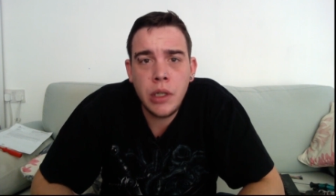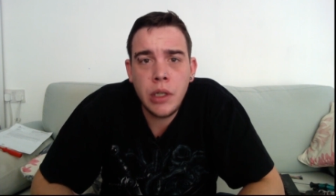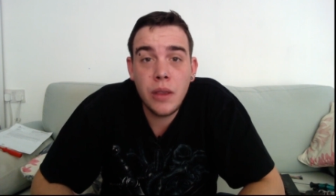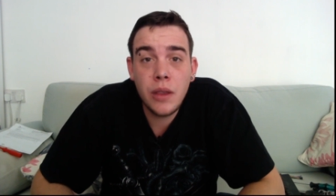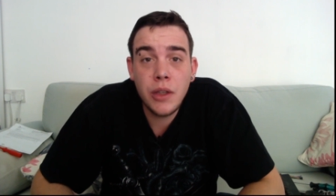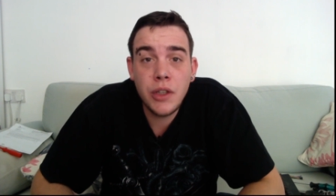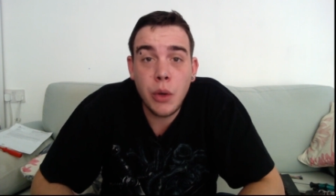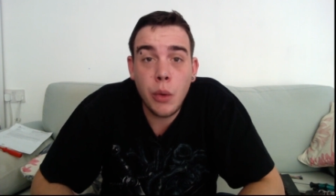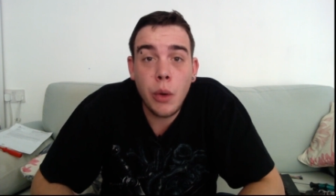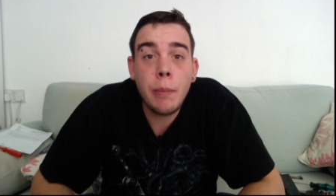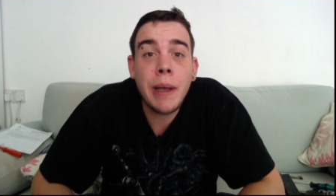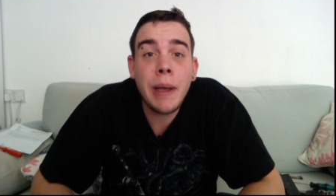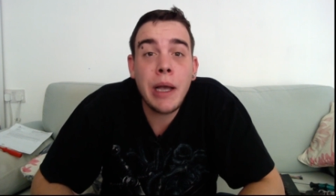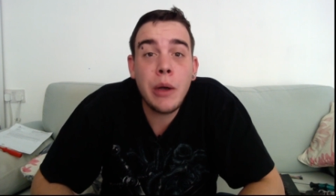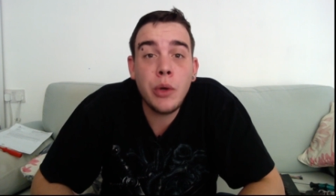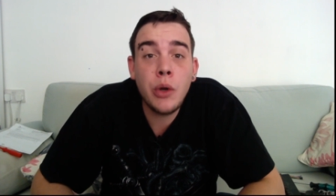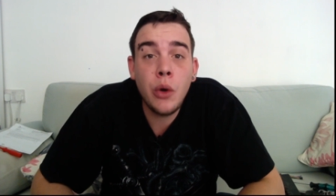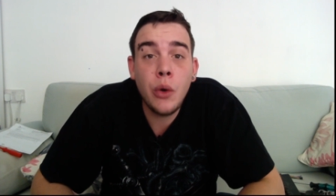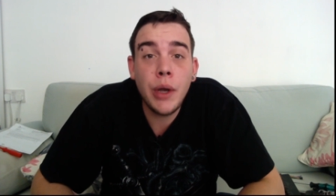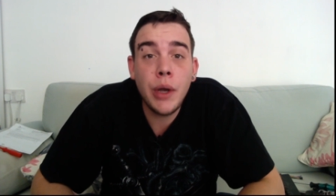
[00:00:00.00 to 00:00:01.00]
So a pound
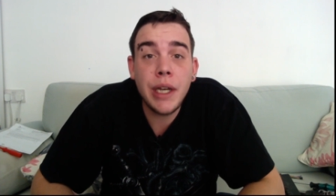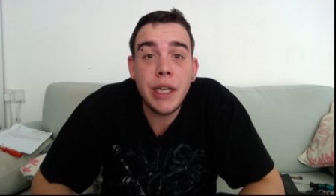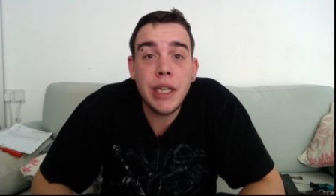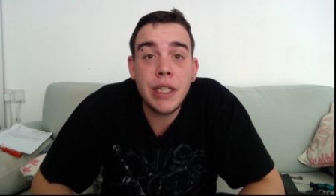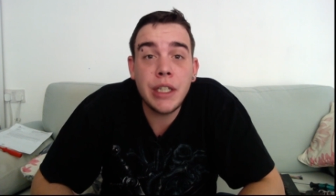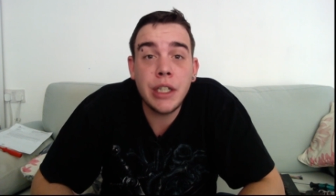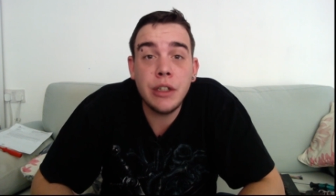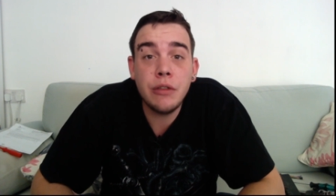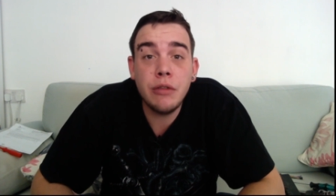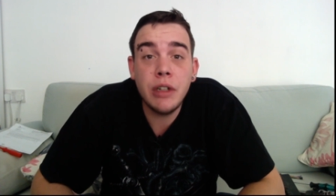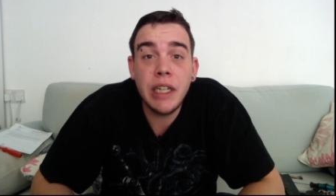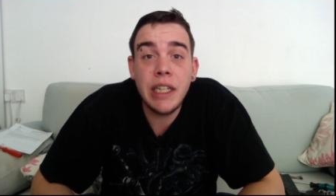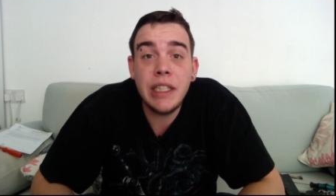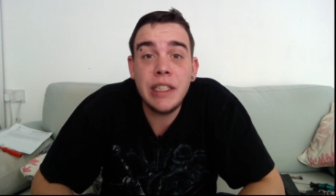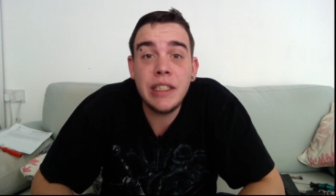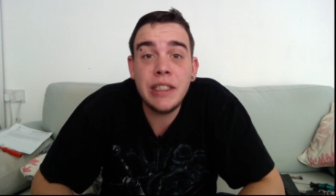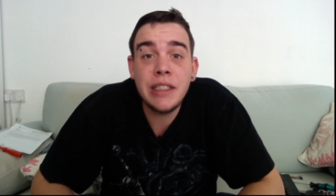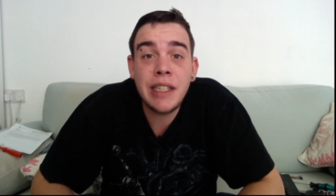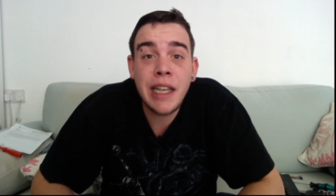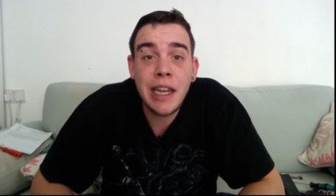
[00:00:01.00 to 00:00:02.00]
coin is going to release
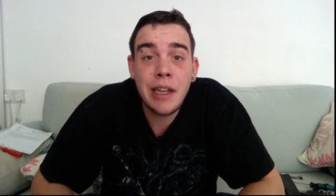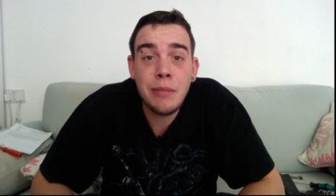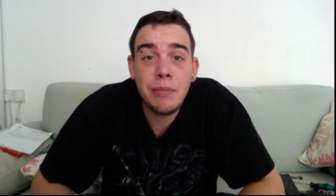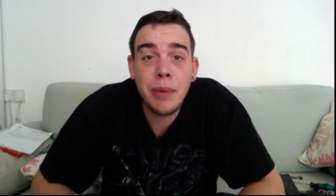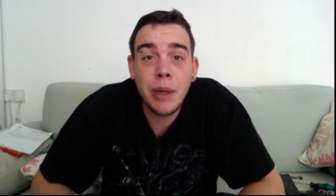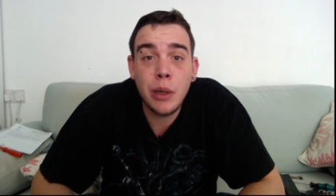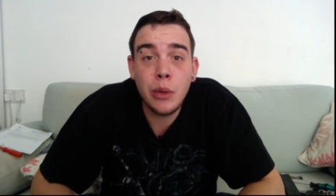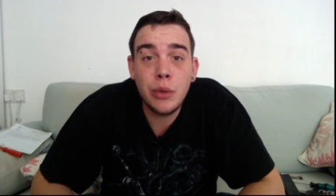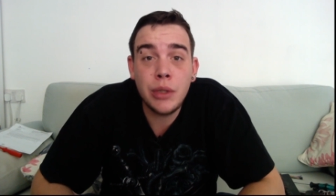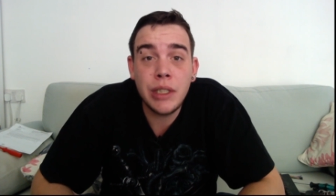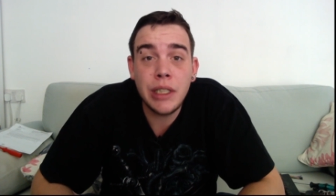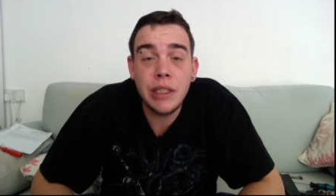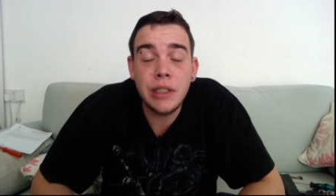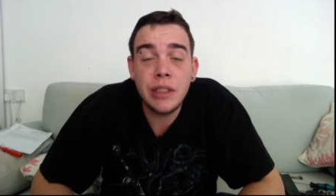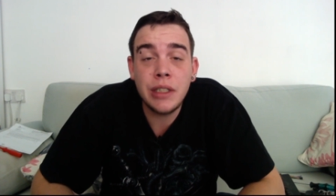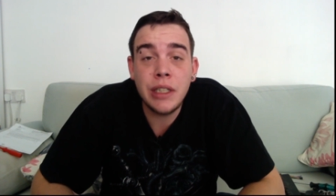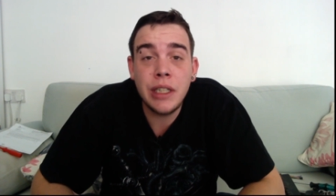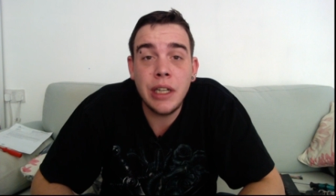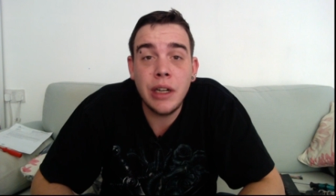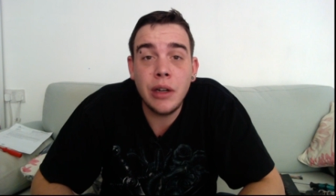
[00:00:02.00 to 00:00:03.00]
10 pulses to
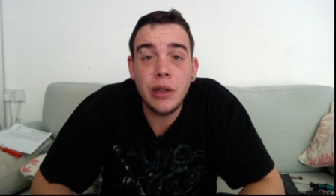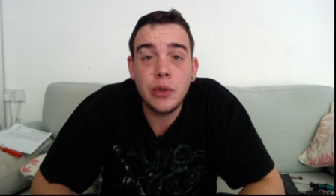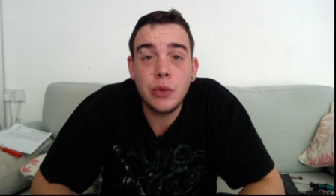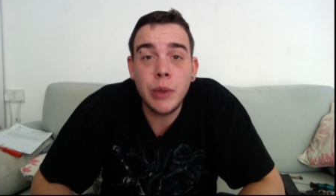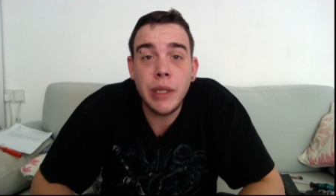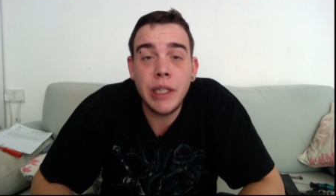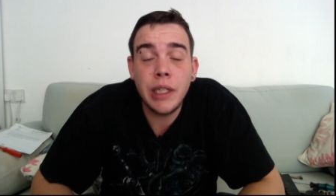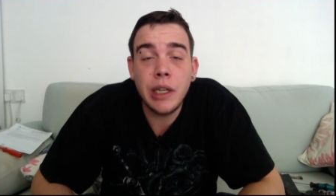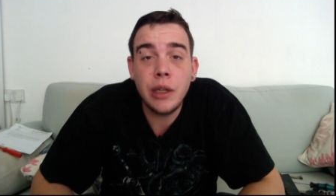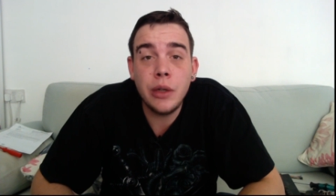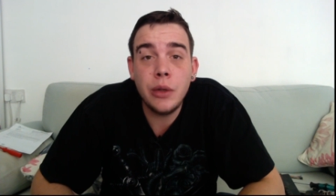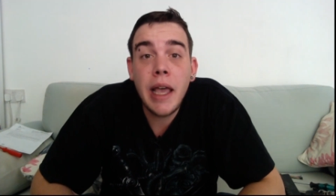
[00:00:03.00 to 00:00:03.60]
the Arduino,